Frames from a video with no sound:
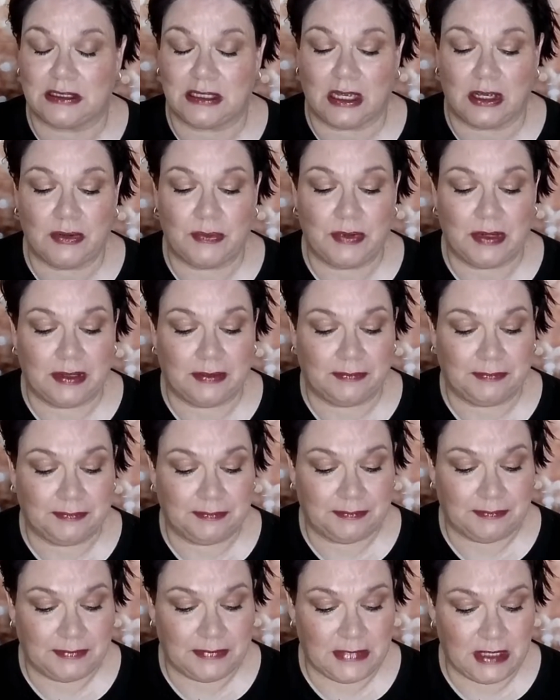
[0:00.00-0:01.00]
So, um,
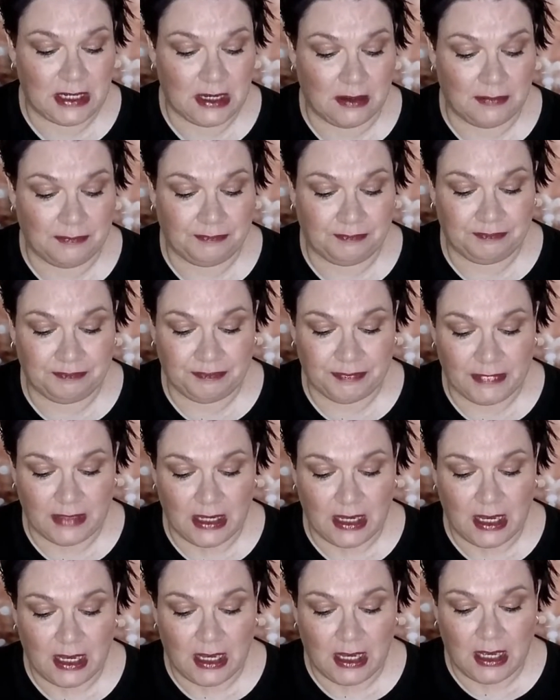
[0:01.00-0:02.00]
yeah.
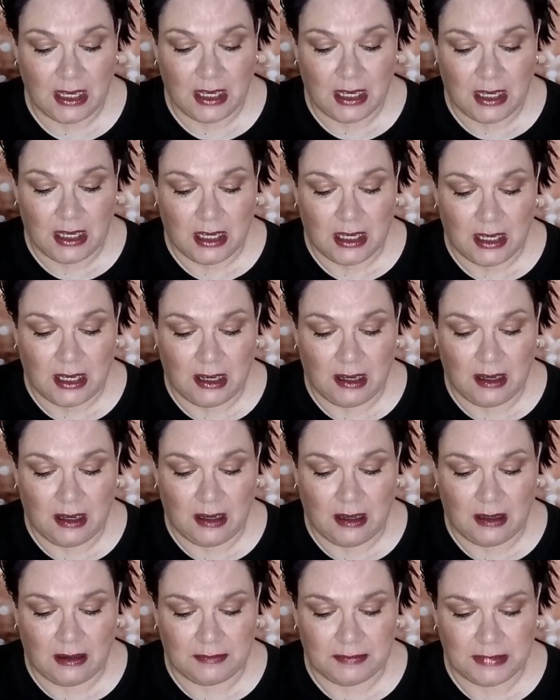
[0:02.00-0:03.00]

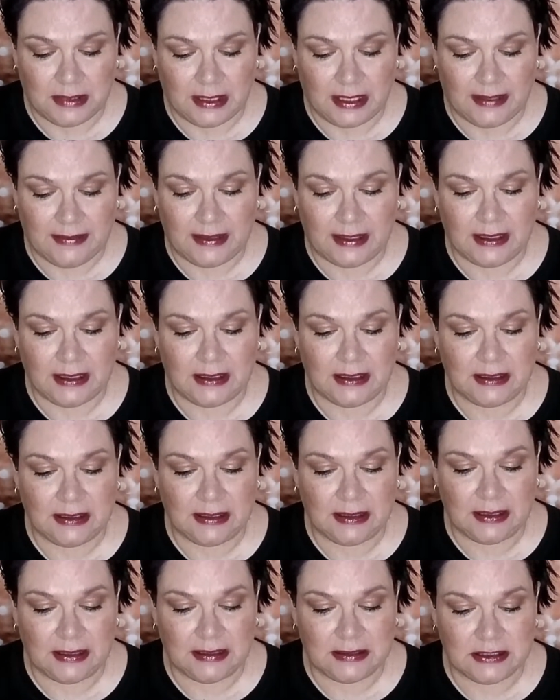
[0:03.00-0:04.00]
Um, and
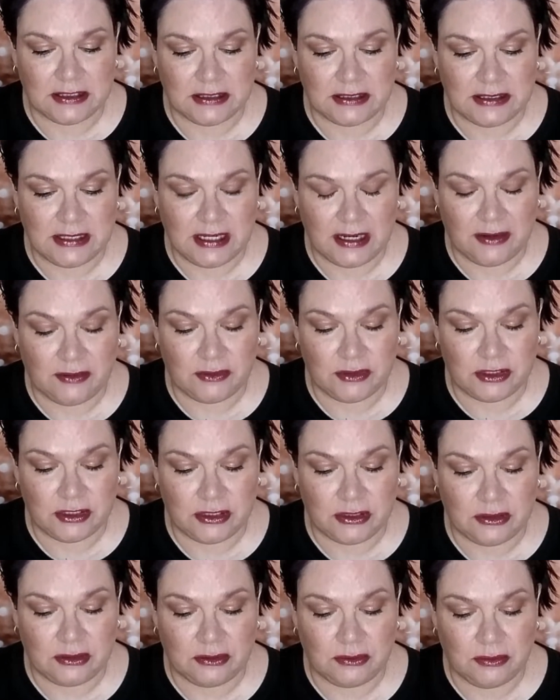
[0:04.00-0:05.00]
then it just tells
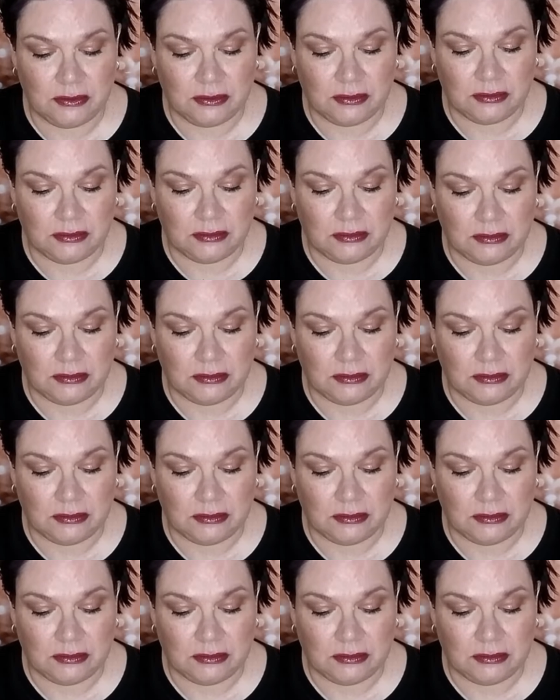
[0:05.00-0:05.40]
you